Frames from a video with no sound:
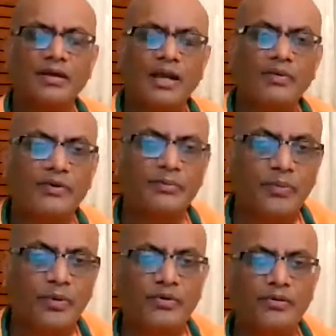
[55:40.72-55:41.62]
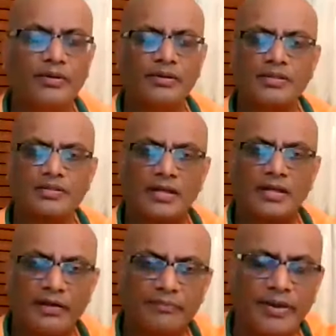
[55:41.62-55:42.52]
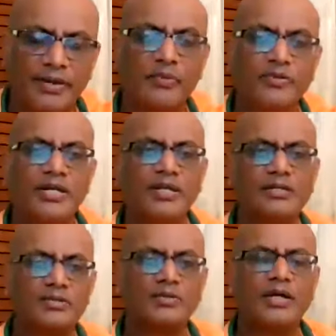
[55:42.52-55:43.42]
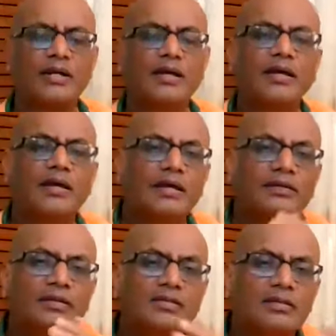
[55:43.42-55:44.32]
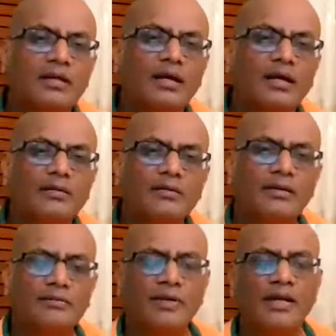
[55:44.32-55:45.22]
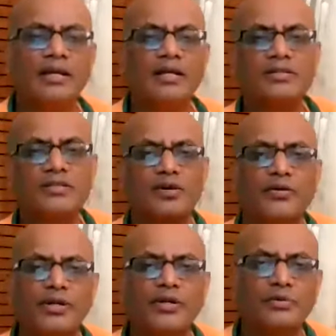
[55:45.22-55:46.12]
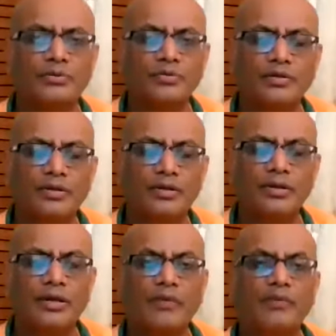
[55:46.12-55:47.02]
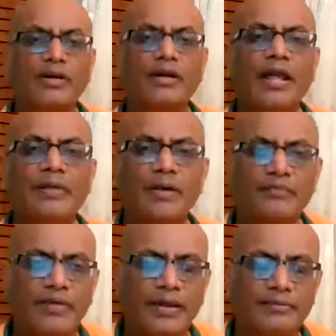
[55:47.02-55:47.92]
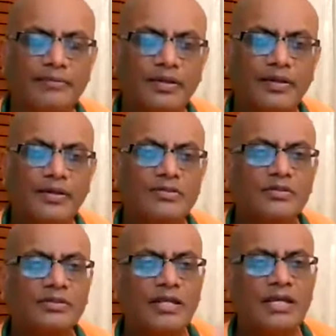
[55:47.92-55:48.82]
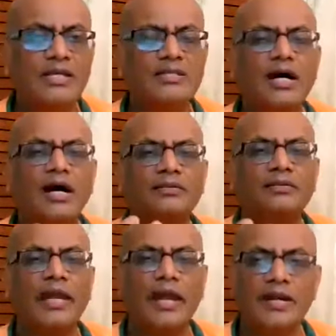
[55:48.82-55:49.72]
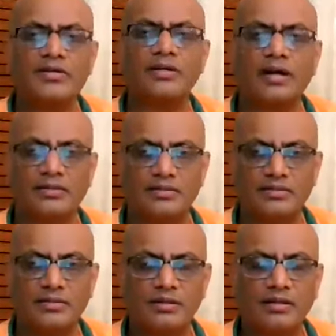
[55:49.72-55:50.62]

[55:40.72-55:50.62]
I want to just have my progeny so that this lineage is continued. I want name and fame. So these are the Aishanas.